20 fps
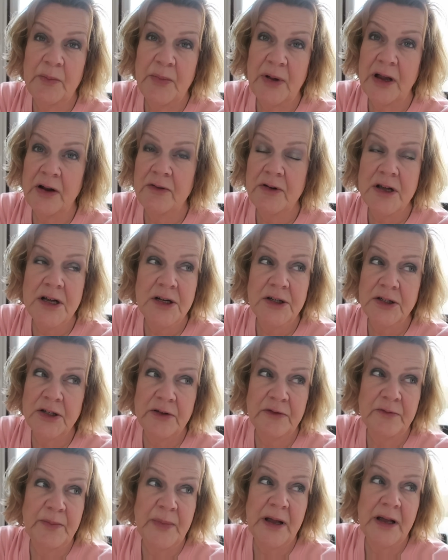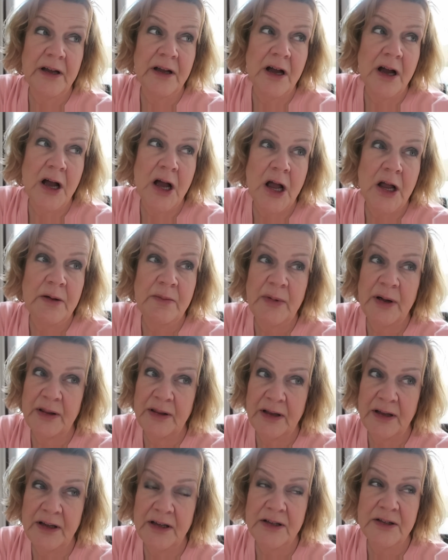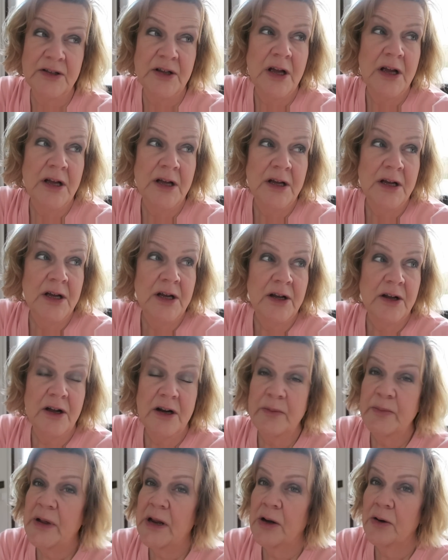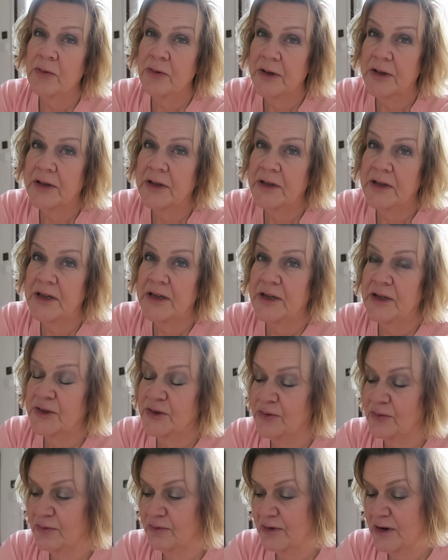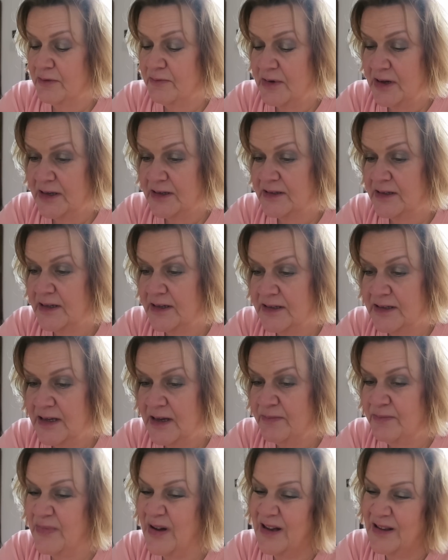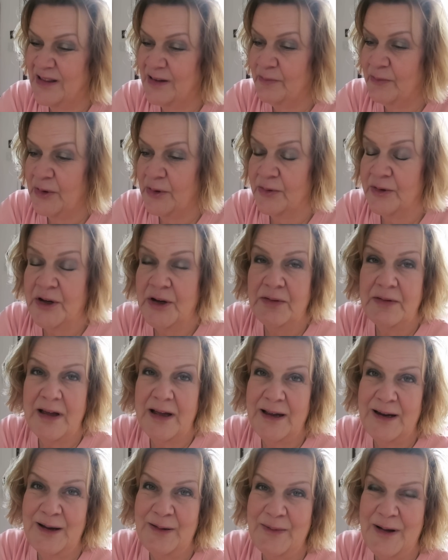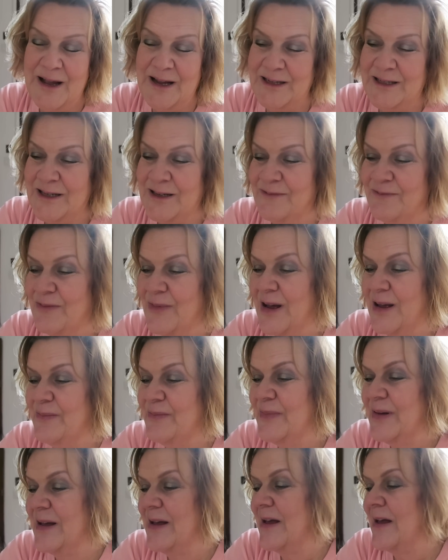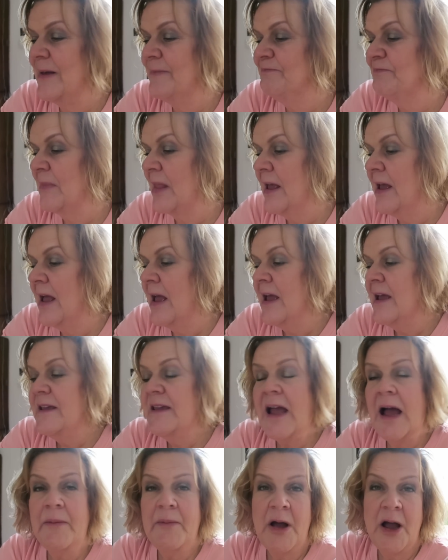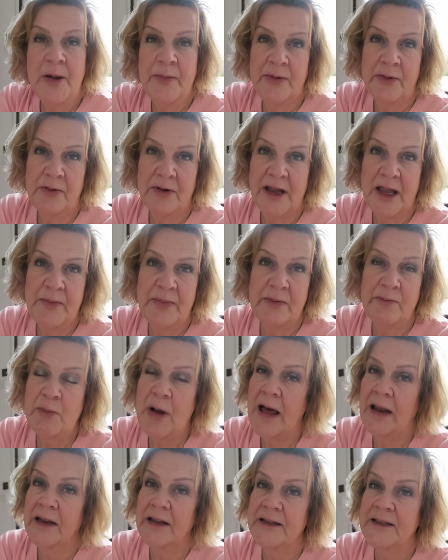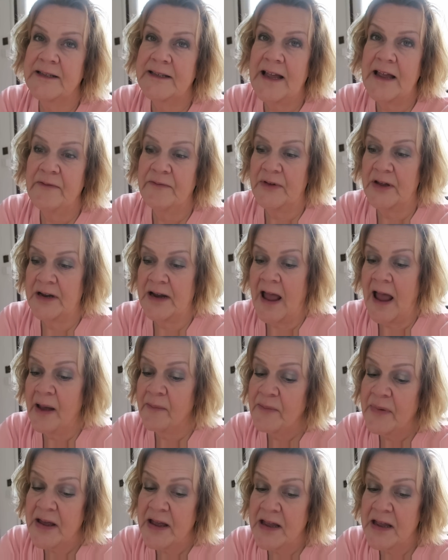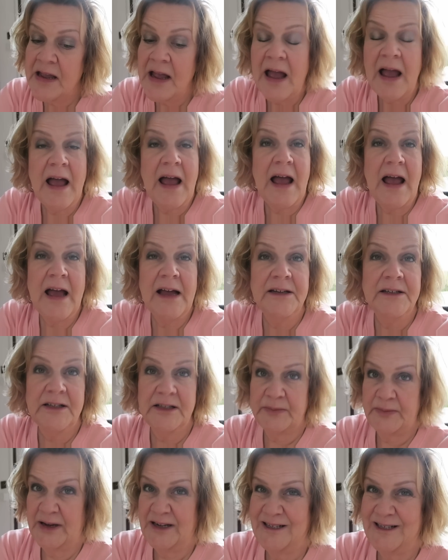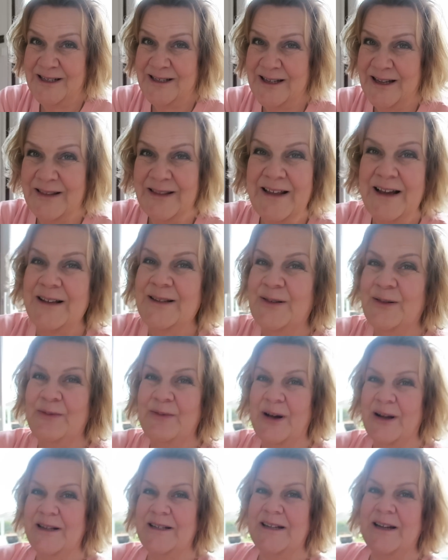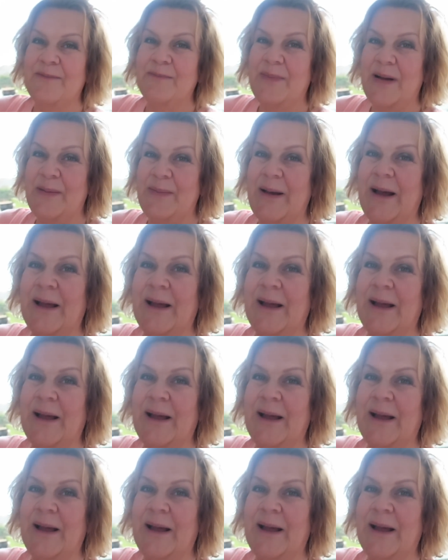period of being at home. I think it's going to be longer than the initial 3 weeks, they said, but I think we all knew that anyway, didn't we? But I hope you're all keeping well and safe and happy, and I'll speak to you soon. Thanks for watching. Bye